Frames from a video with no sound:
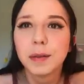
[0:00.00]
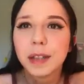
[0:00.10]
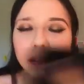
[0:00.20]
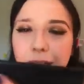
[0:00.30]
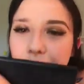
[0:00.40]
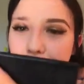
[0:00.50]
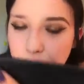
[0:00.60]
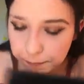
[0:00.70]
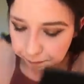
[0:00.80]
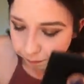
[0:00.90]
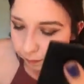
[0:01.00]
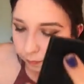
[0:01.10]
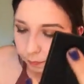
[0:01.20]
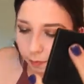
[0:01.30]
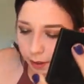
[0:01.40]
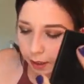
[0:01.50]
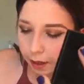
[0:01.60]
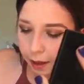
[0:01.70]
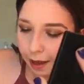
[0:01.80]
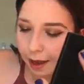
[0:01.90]
There we go.
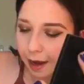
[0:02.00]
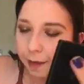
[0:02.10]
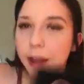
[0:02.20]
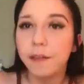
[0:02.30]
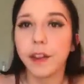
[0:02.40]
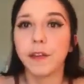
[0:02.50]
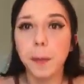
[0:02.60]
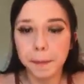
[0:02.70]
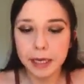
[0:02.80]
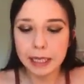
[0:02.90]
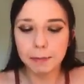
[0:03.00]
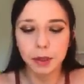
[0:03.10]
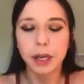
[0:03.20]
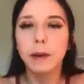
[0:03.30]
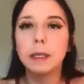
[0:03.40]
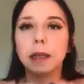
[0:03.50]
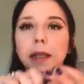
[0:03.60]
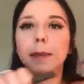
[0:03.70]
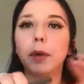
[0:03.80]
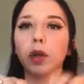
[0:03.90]
And then for the front bit I'm just going to use the
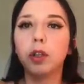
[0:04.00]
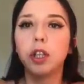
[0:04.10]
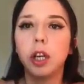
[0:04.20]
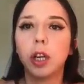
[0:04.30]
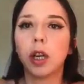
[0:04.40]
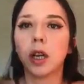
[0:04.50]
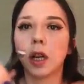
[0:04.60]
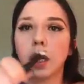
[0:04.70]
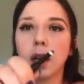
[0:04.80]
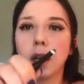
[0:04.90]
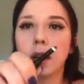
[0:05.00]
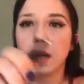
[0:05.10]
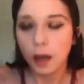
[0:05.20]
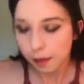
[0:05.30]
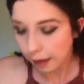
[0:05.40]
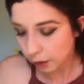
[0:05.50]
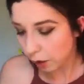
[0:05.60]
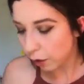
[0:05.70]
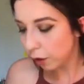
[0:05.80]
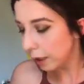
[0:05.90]
little sponge that's
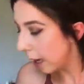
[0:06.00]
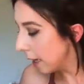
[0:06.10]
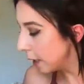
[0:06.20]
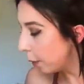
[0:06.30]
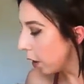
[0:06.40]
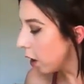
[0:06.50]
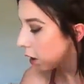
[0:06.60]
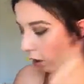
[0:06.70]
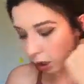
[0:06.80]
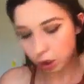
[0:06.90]
on the other side of the product